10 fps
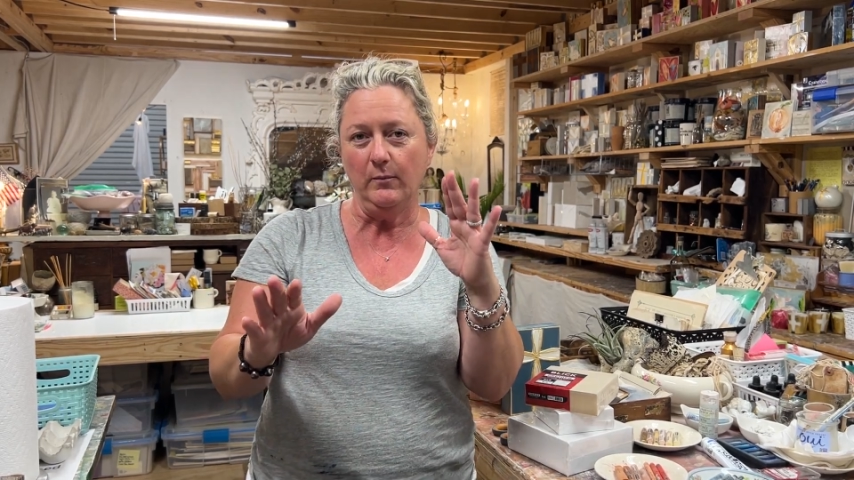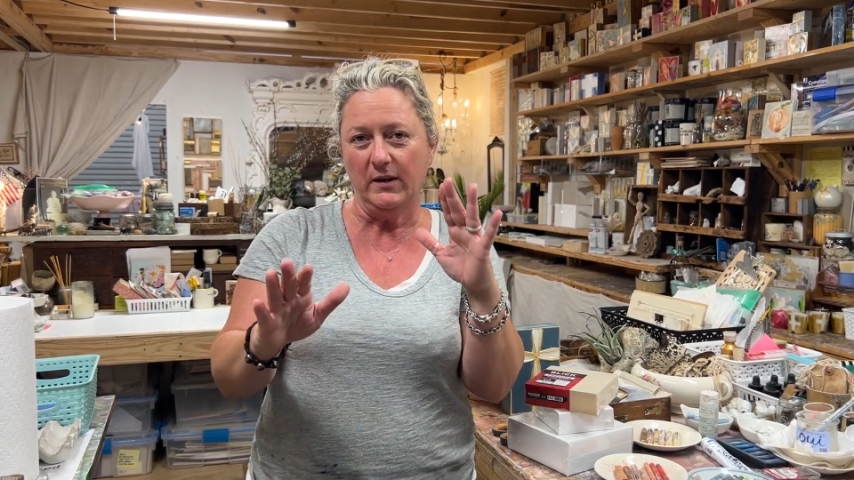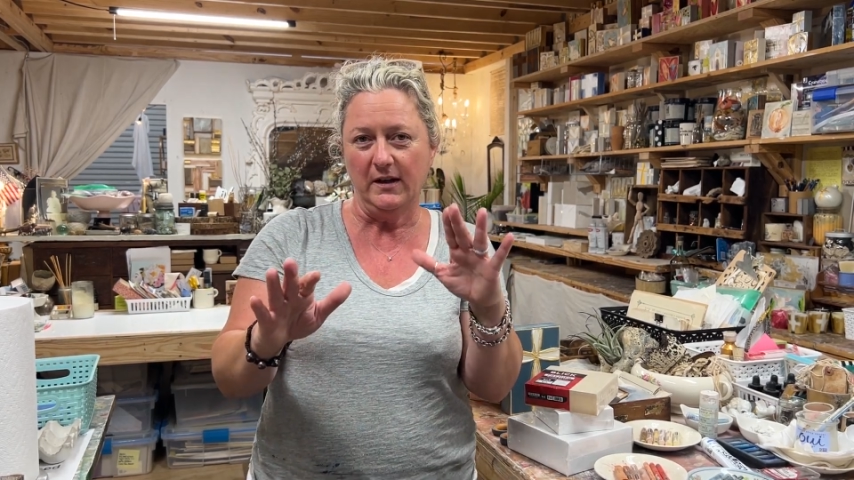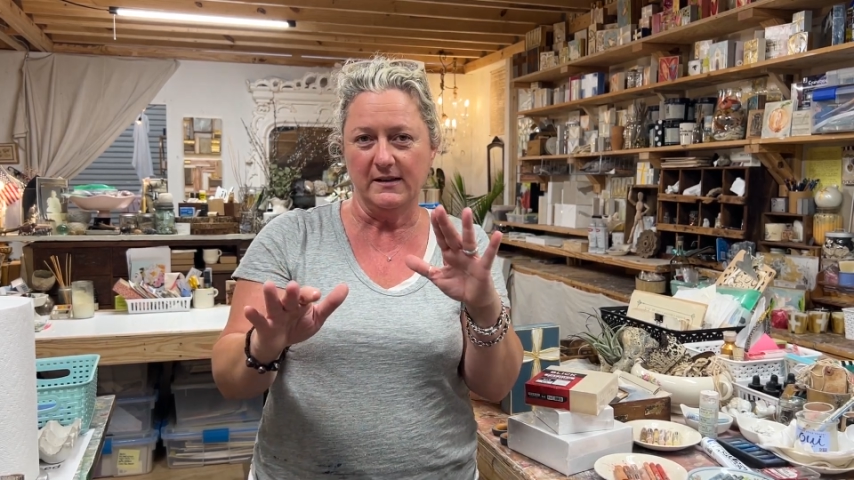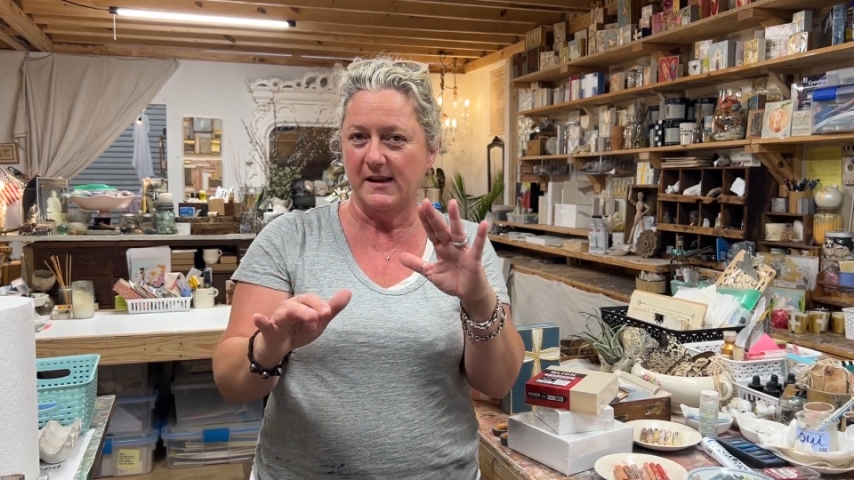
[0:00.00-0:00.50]

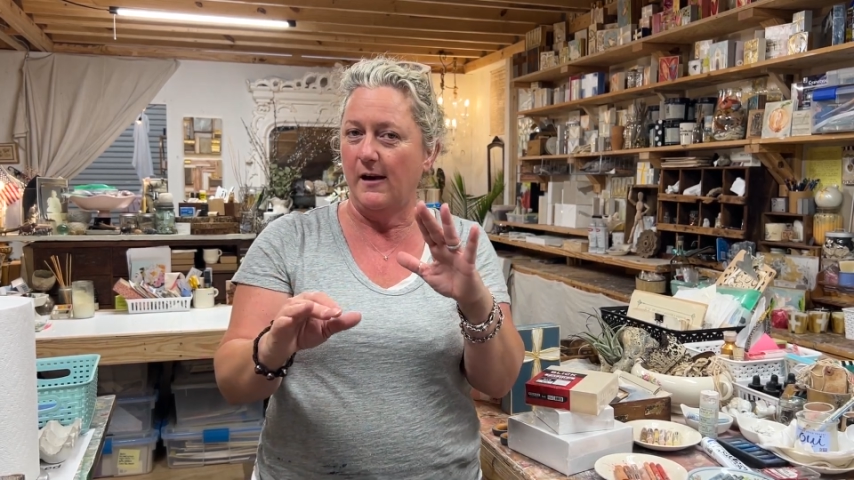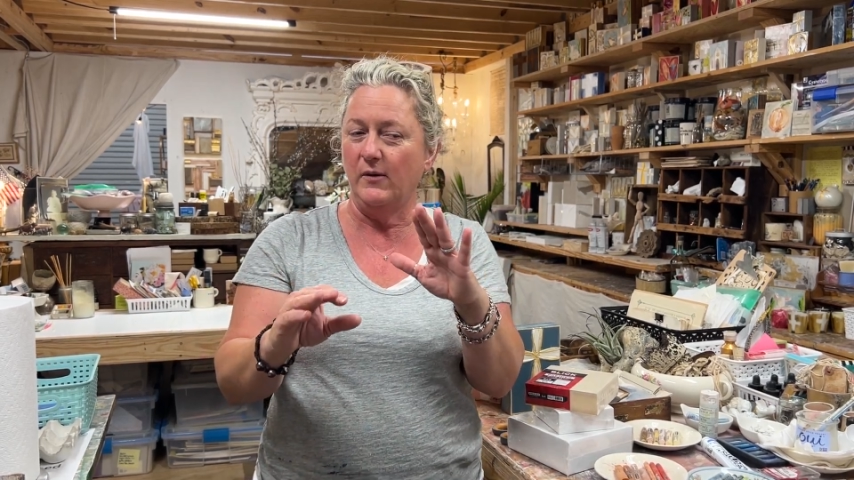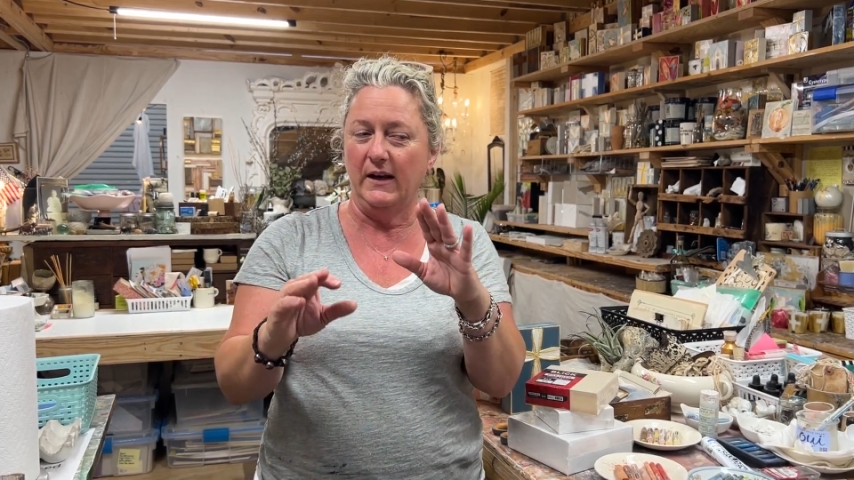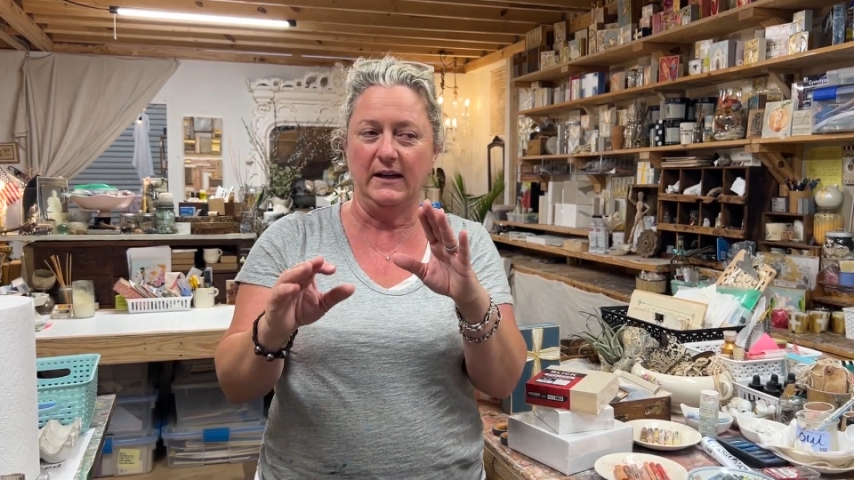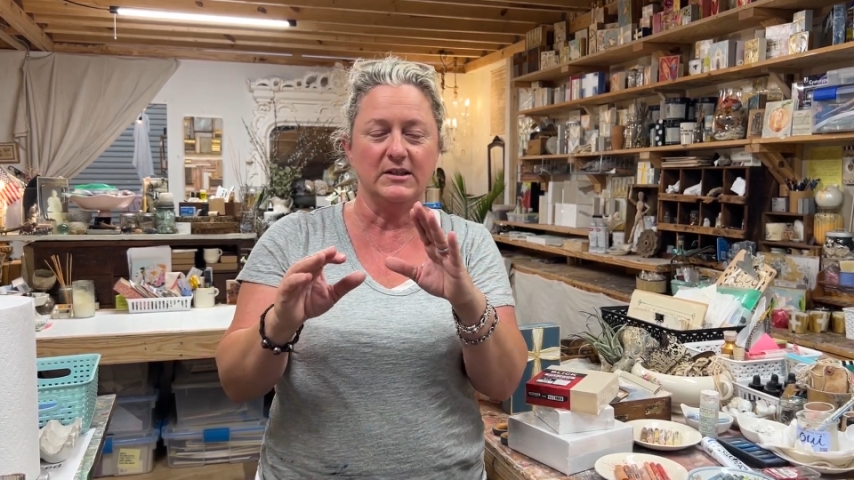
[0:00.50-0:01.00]
because that
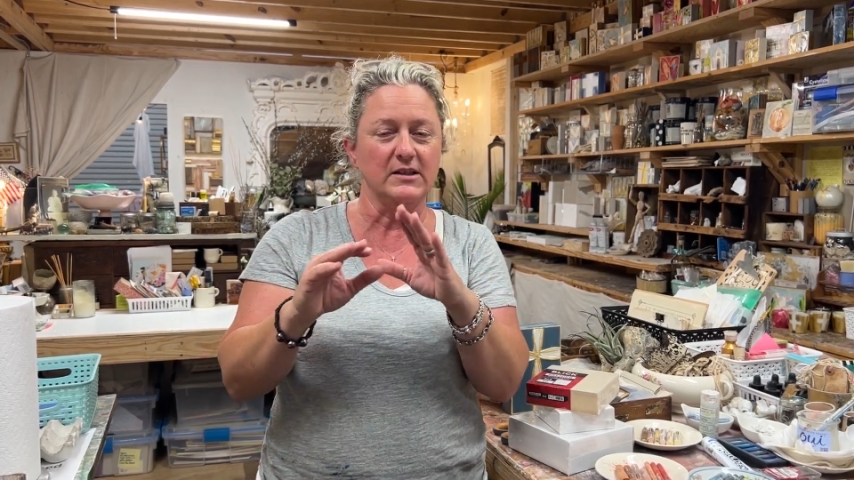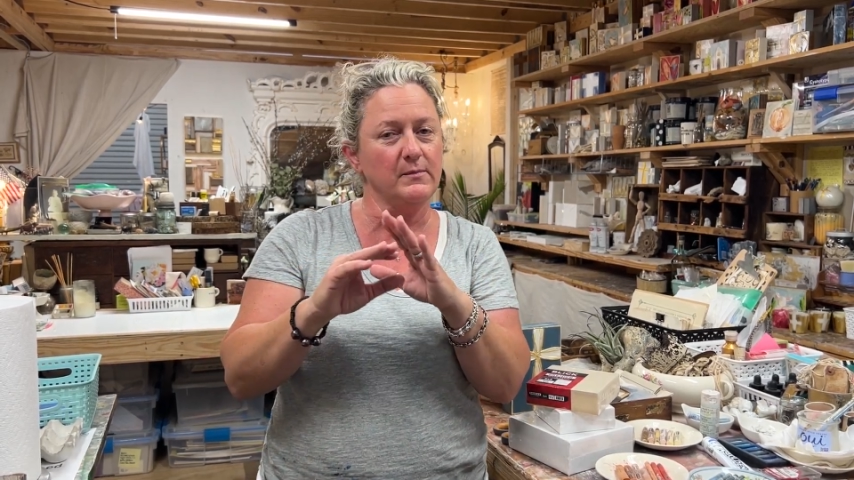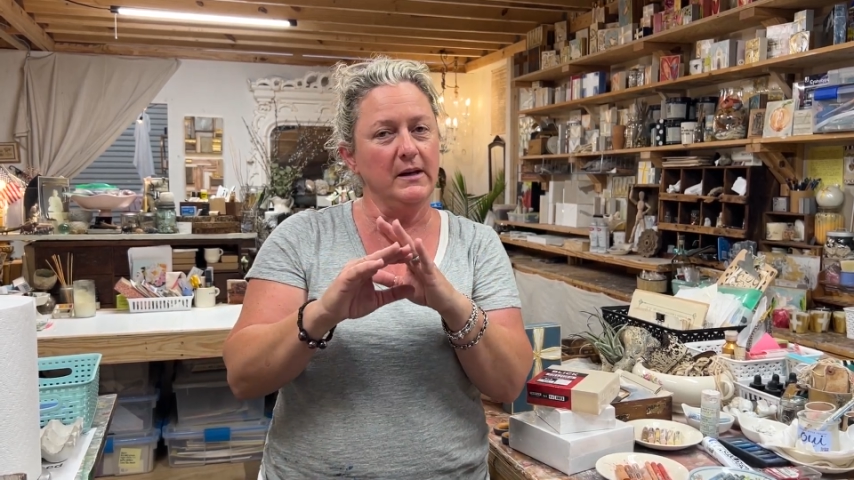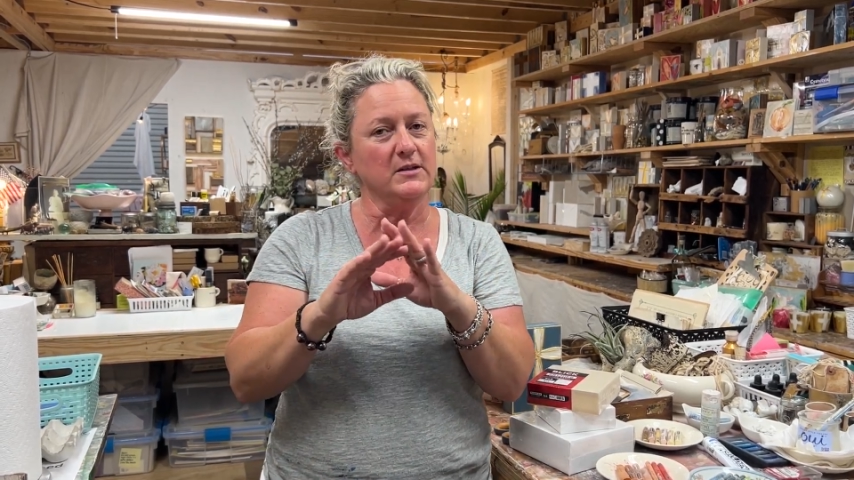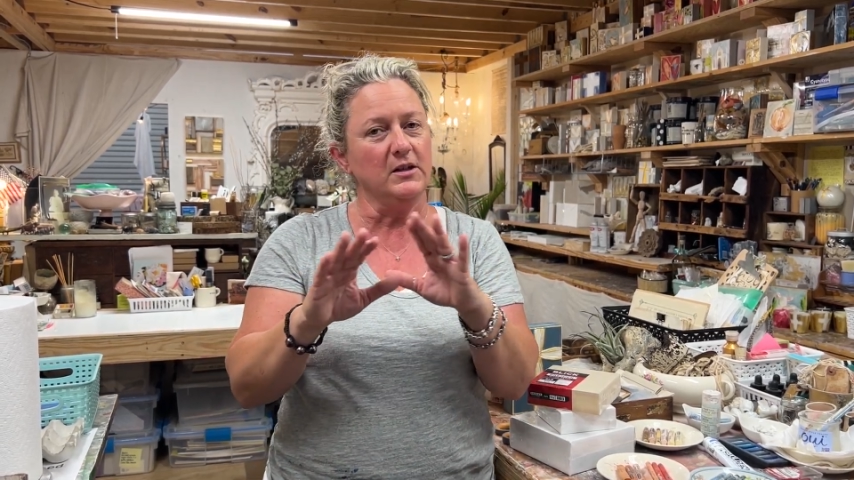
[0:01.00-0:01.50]
way it just
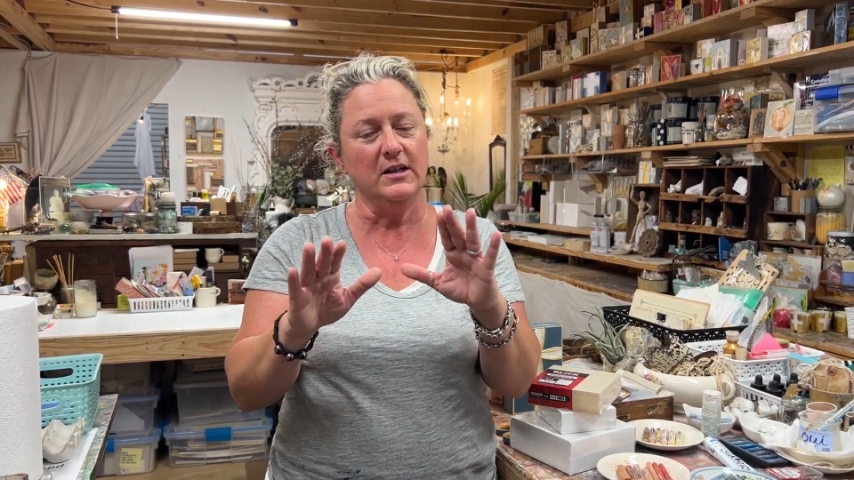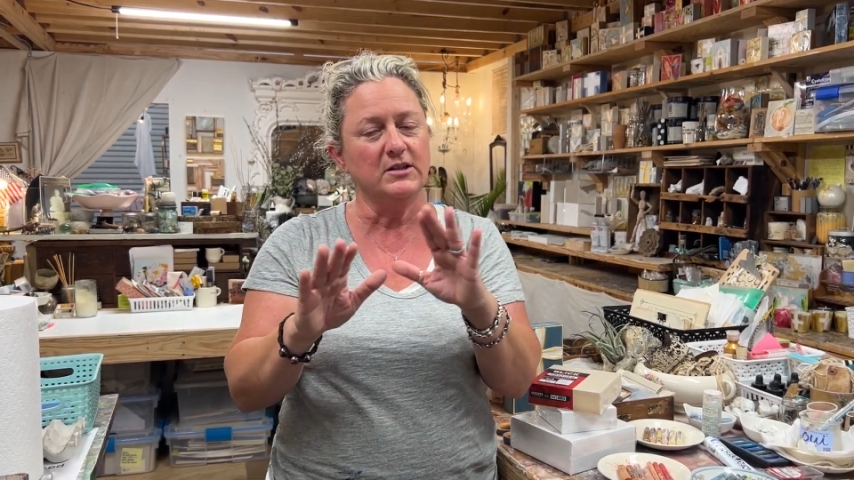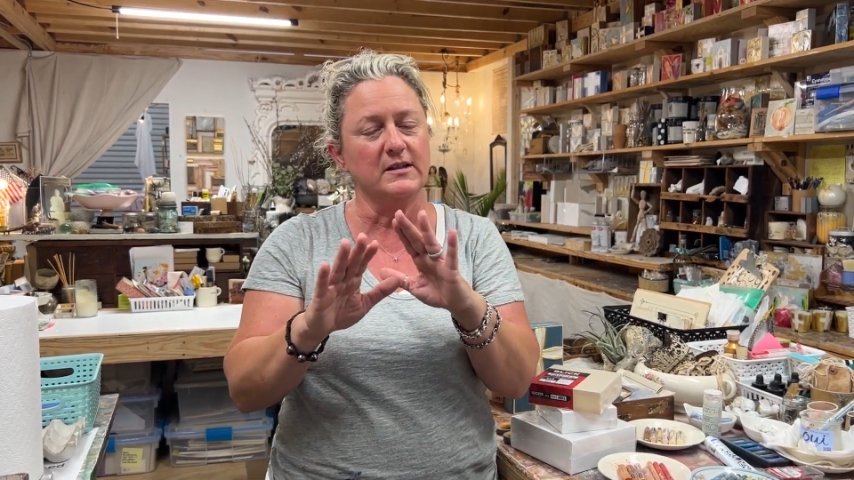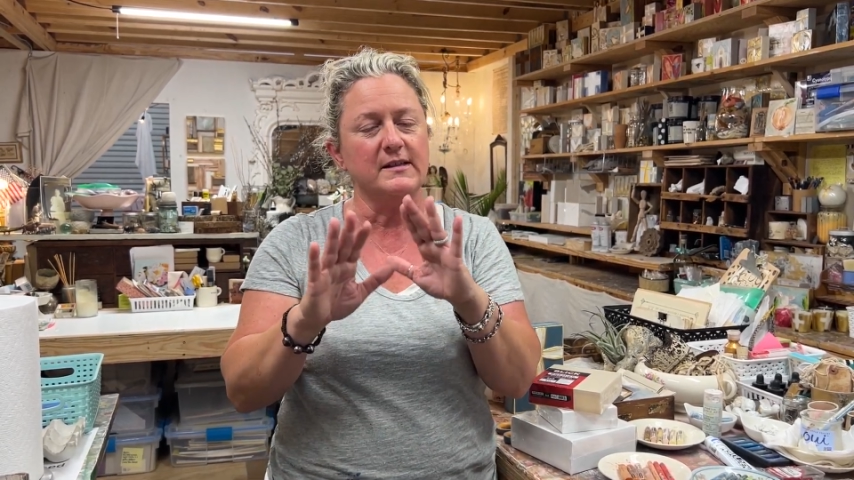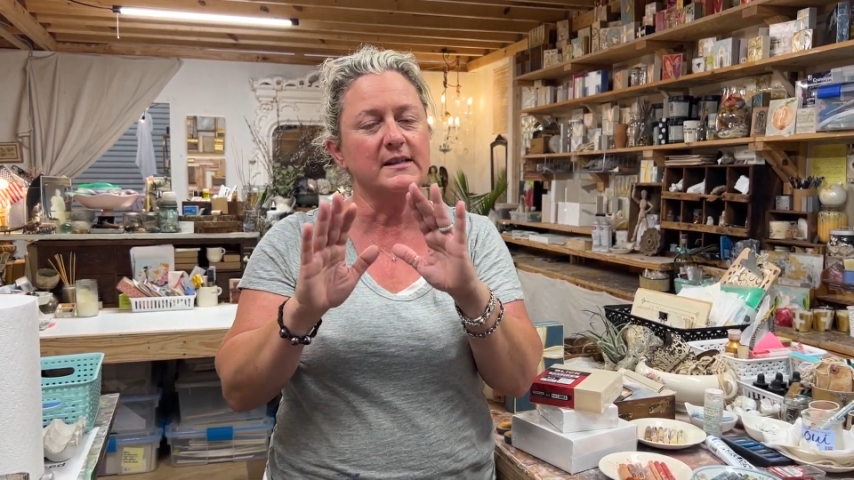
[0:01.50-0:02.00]
makes sure it
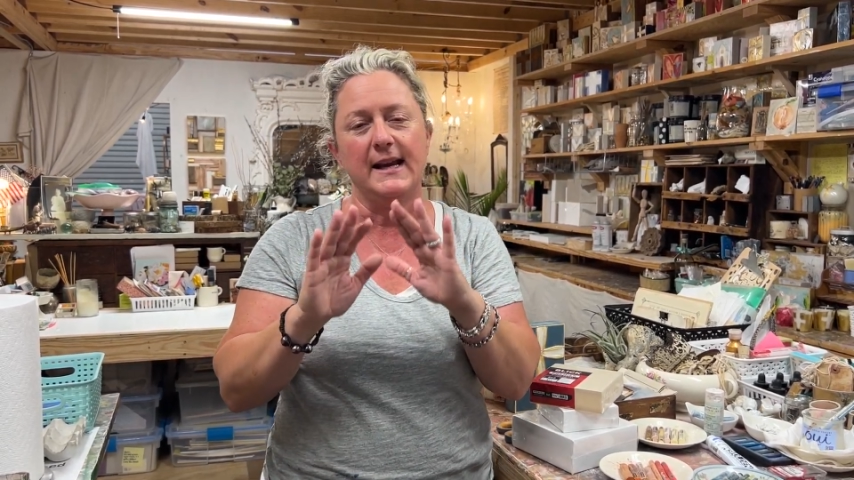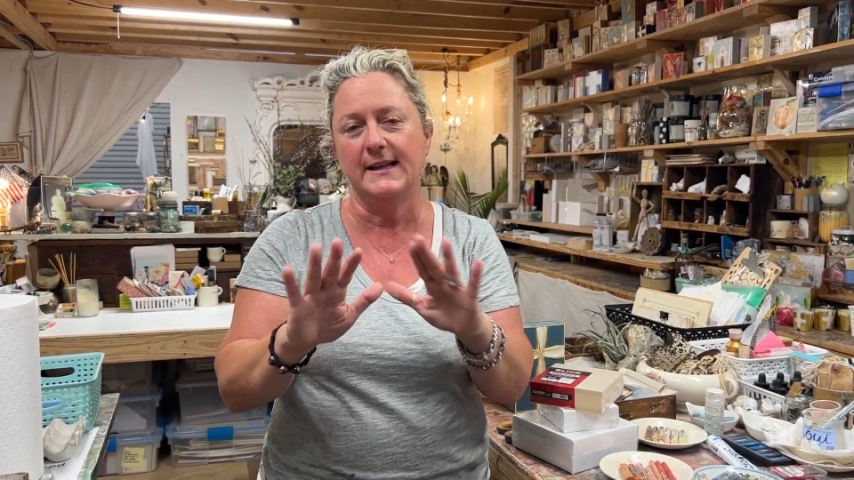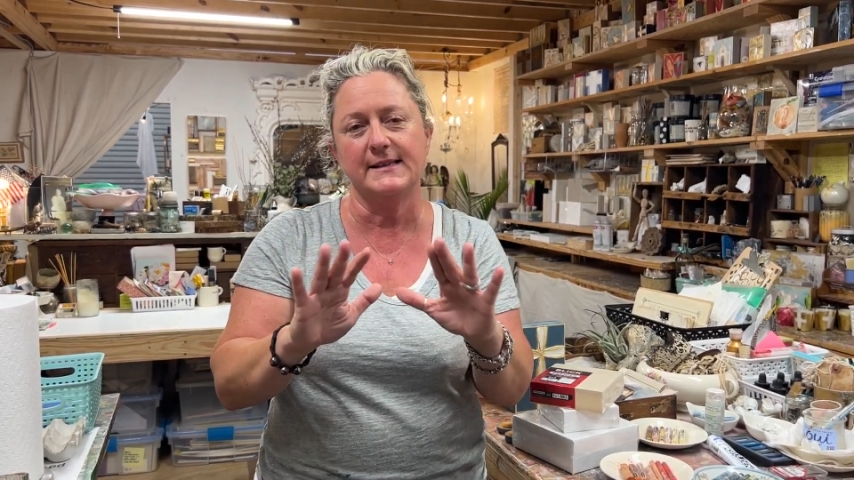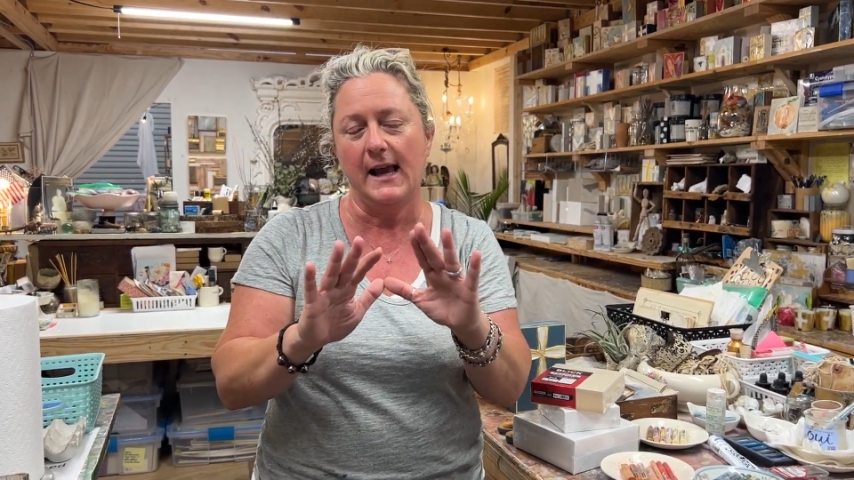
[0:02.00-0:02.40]
just stands